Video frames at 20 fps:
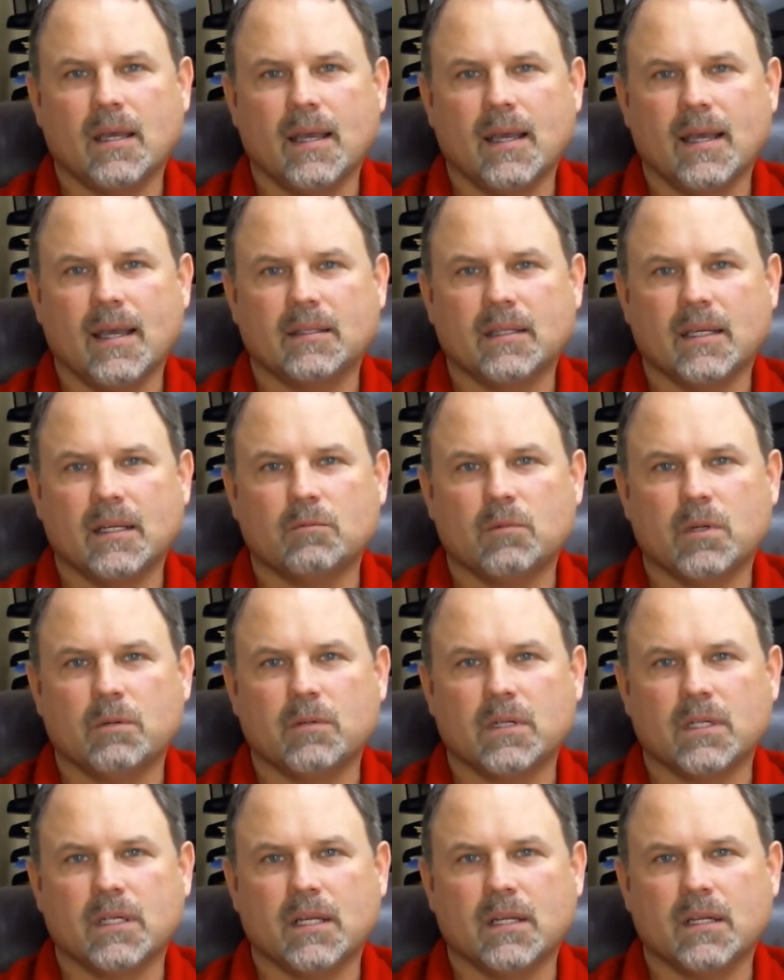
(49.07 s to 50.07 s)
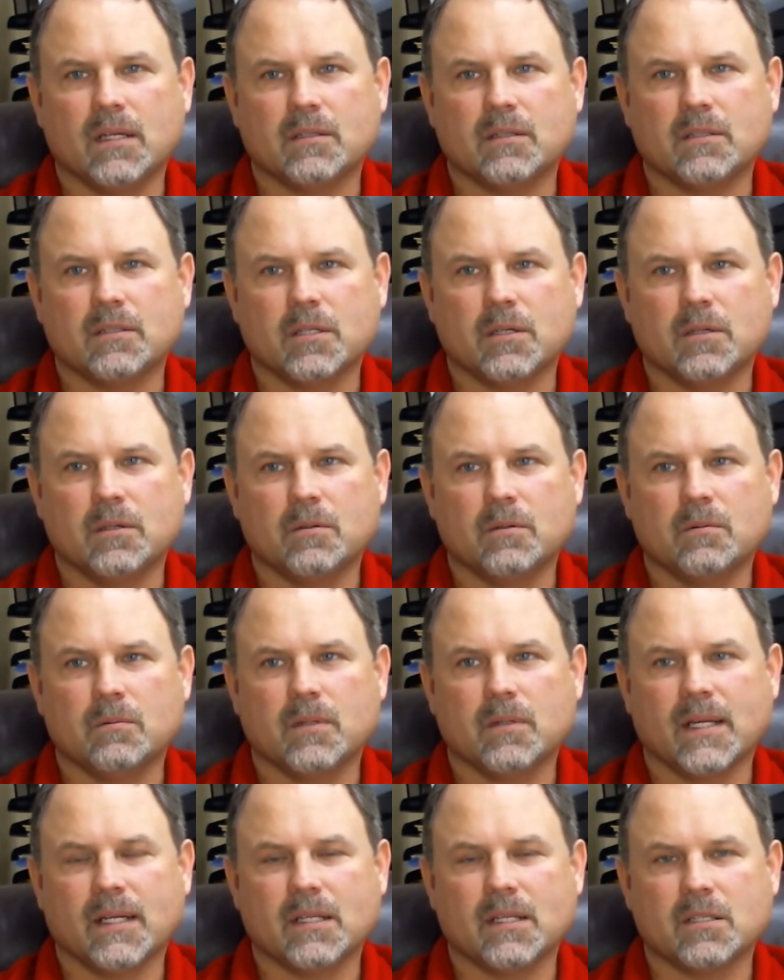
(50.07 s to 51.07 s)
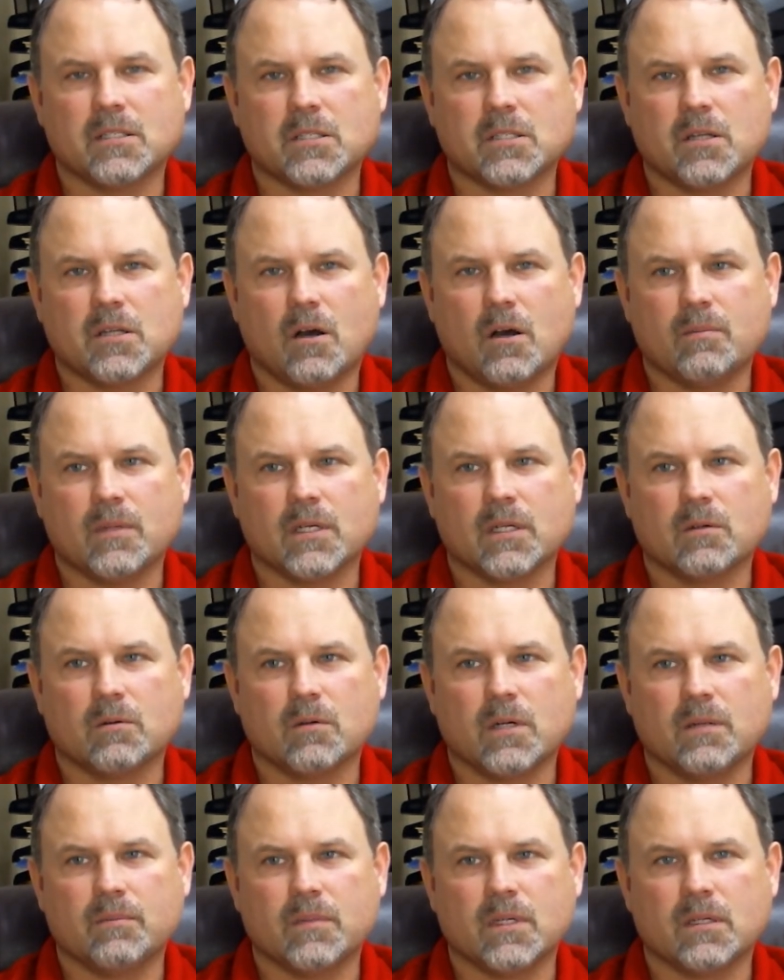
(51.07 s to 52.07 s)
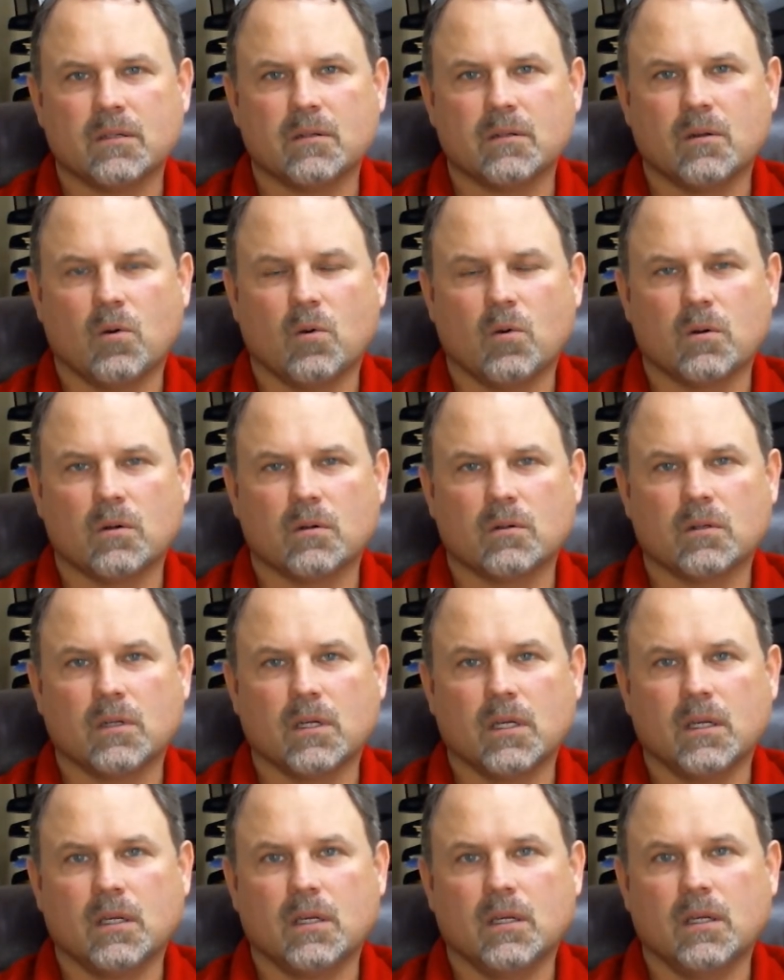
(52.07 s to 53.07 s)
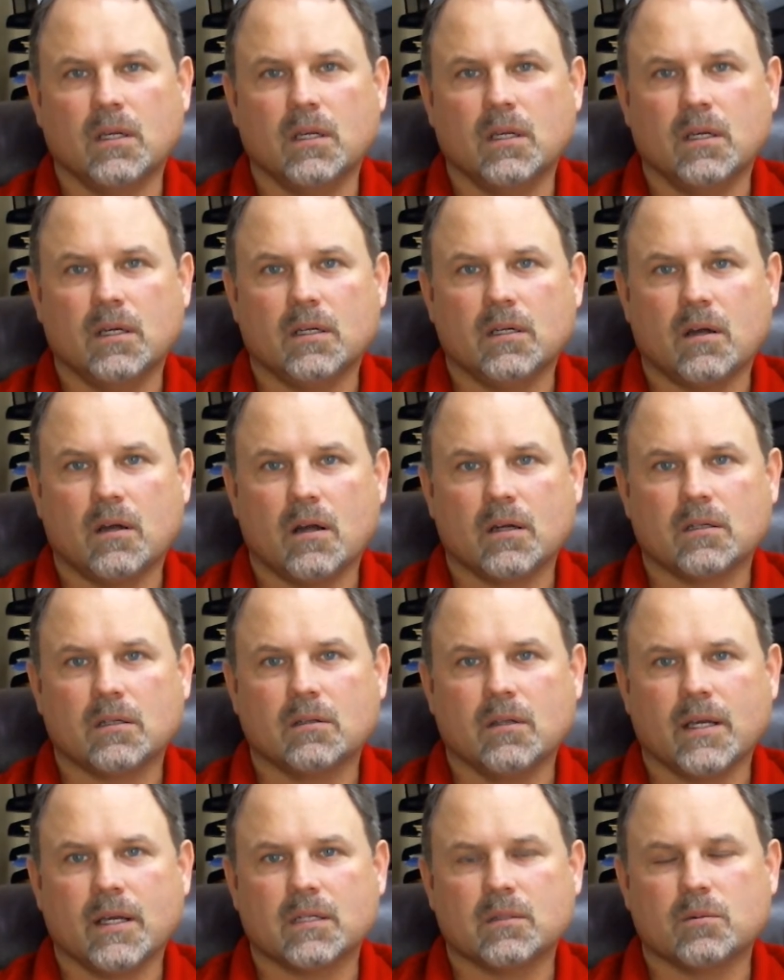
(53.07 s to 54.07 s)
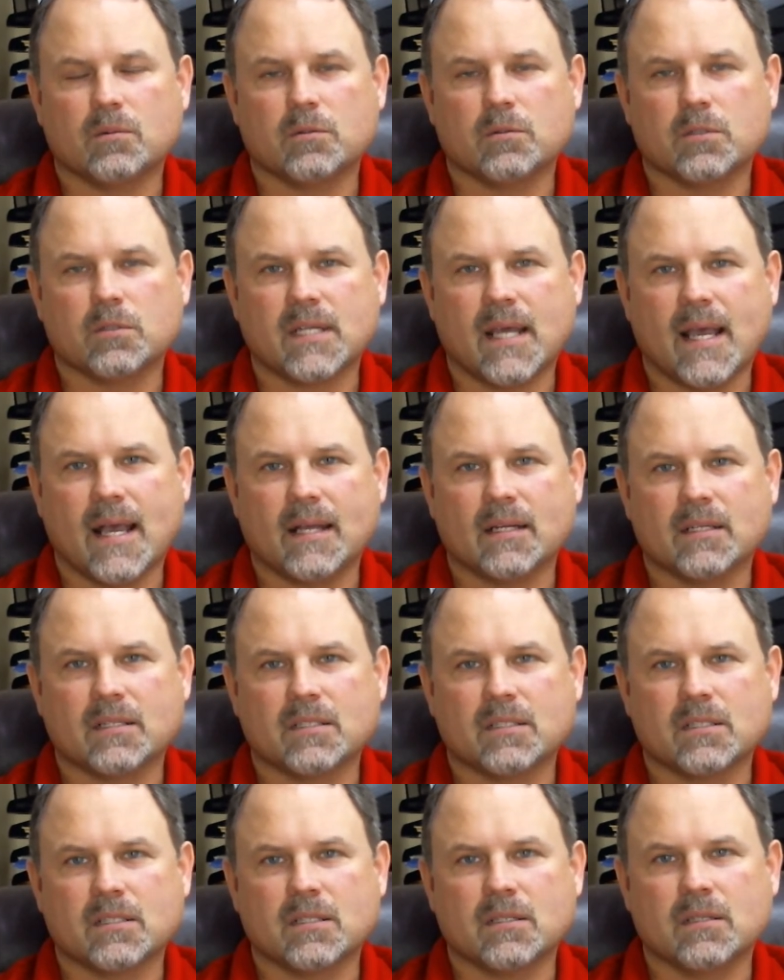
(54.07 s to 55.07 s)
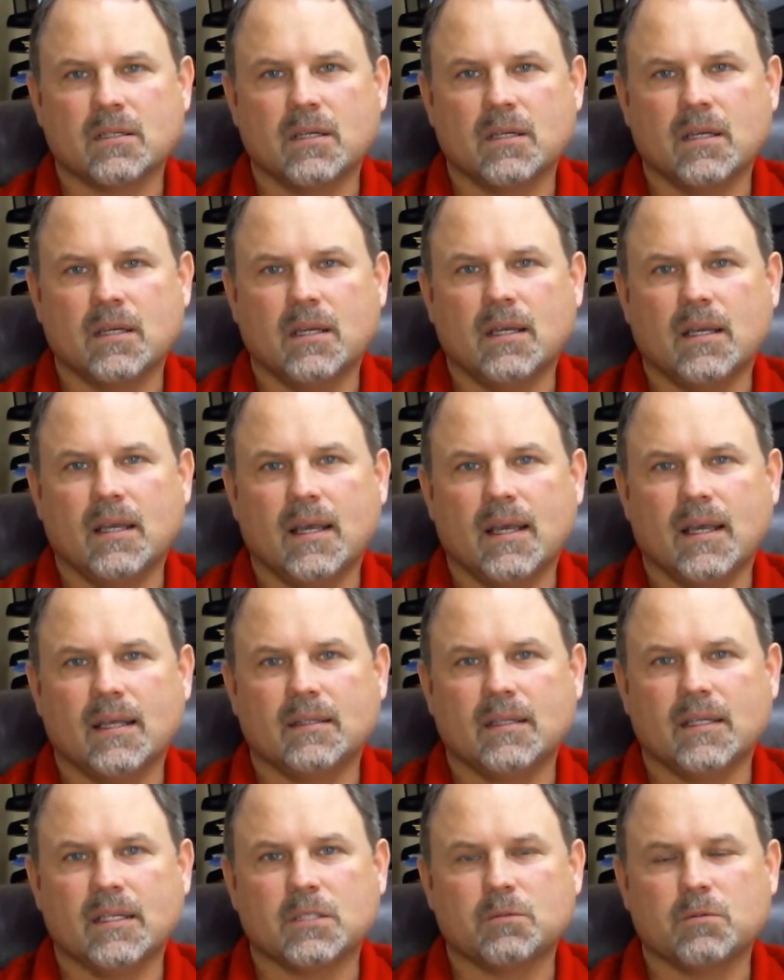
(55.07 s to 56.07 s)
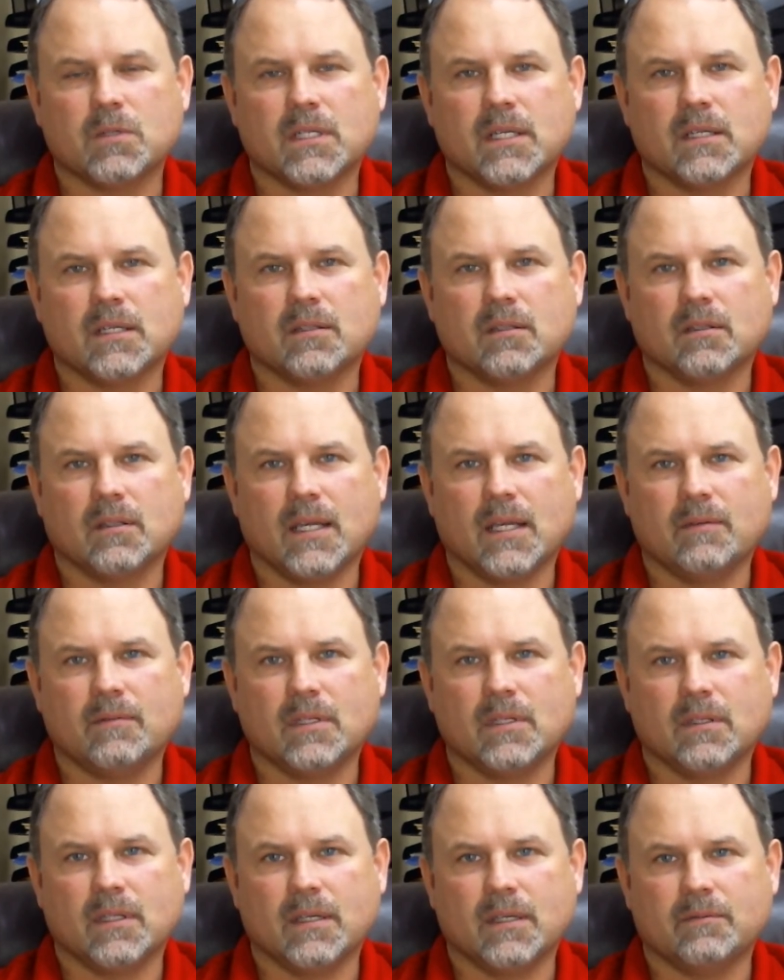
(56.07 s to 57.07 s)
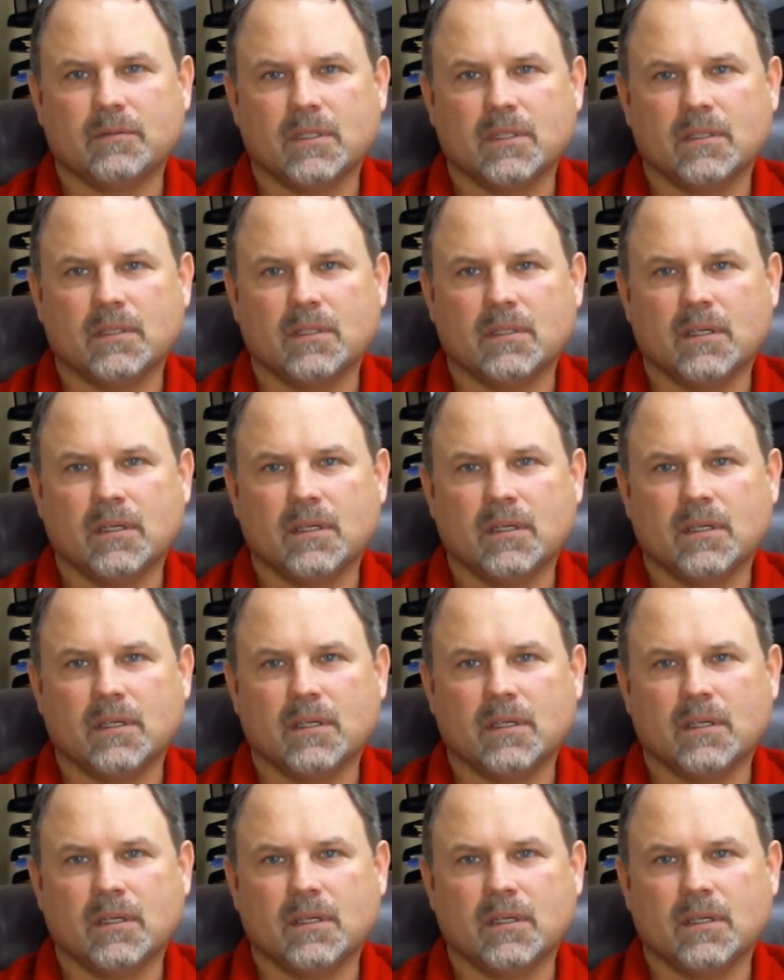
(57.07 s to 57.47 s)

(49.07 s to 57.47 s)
And then we would get into an installment agreement or non-collectible status, and this would get the levy lifted.